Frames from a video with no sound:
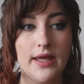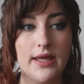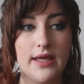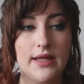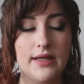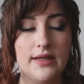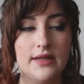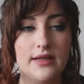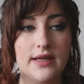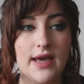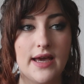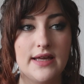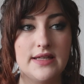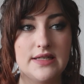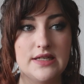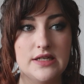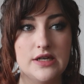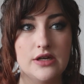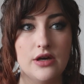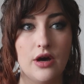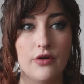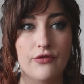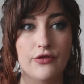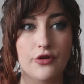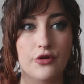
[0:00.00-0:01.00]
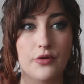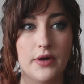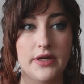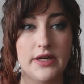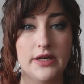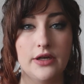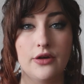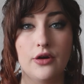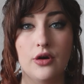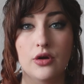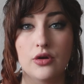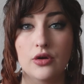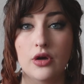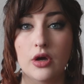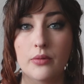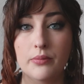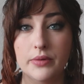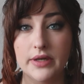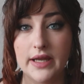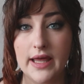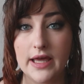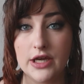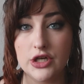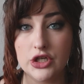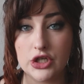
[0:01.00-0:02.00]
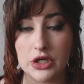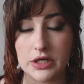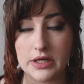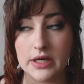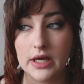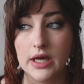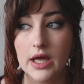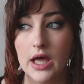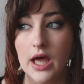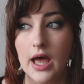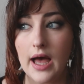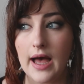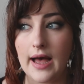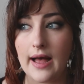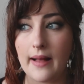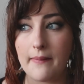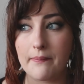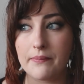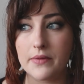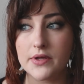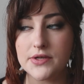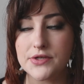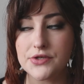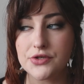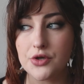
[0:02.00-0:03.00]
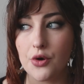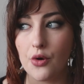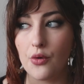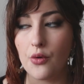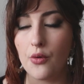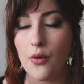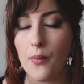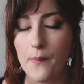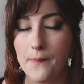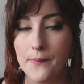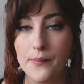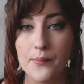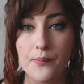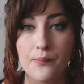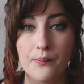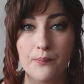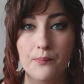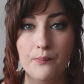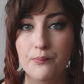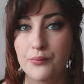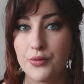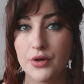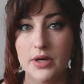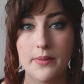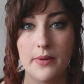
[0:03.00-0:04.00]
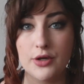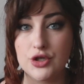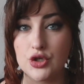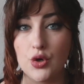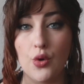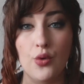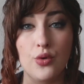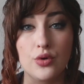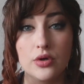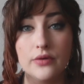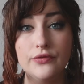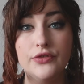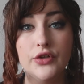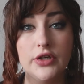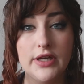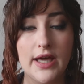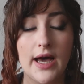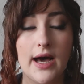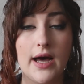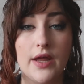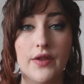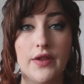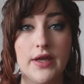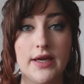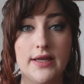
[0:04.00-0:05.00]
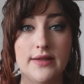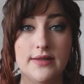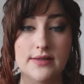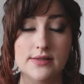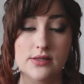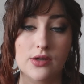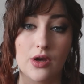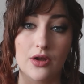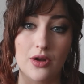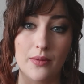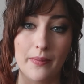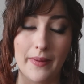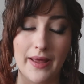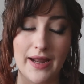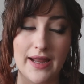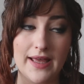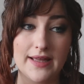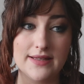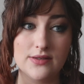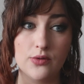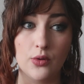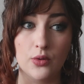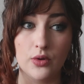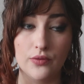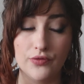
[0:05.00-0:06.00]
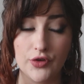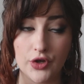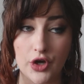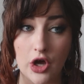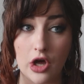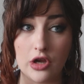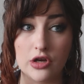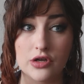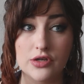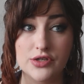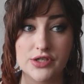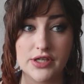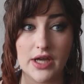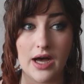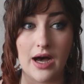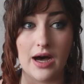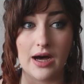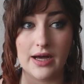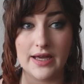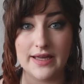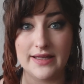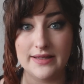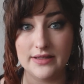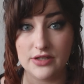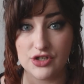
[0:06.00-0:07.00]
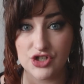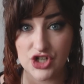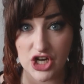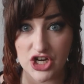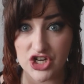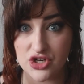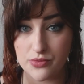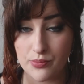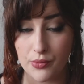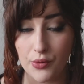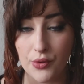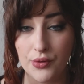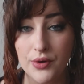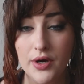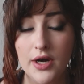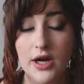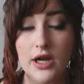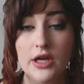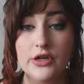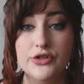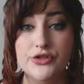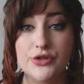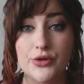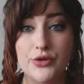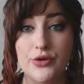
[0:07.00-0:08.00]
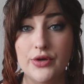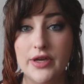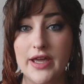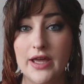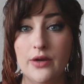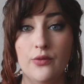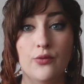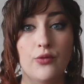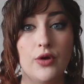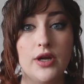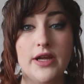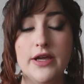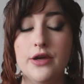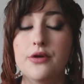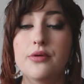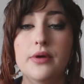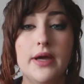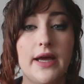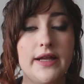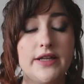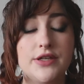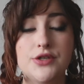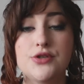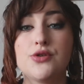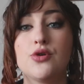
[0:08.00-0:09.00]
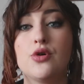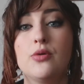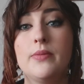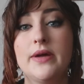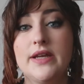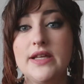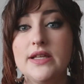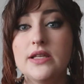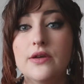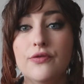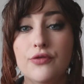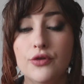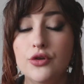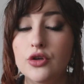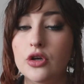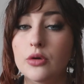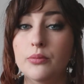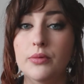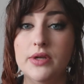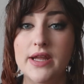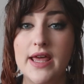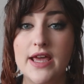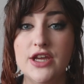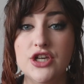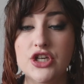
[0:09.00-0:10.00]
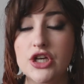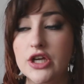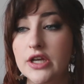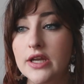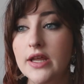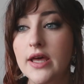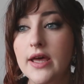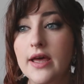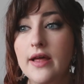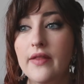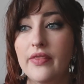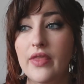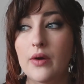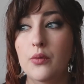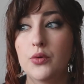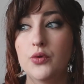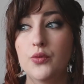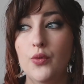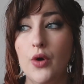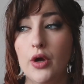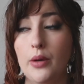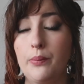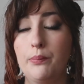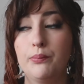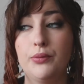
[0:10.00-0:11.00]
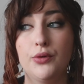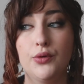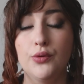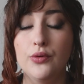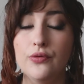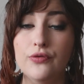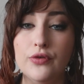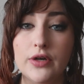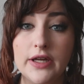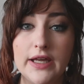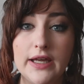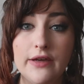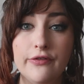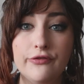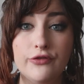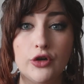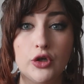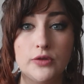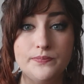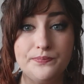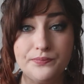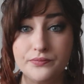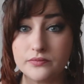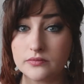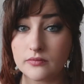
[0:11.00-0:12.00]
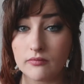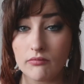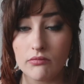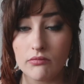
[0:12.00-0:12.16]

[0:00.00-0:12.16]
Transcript: in the idea of creating color combination. So pretty much all of the yarn in this color palette, all of the colors are interchangeable, so you can really create so many different combinations that would work beautifully for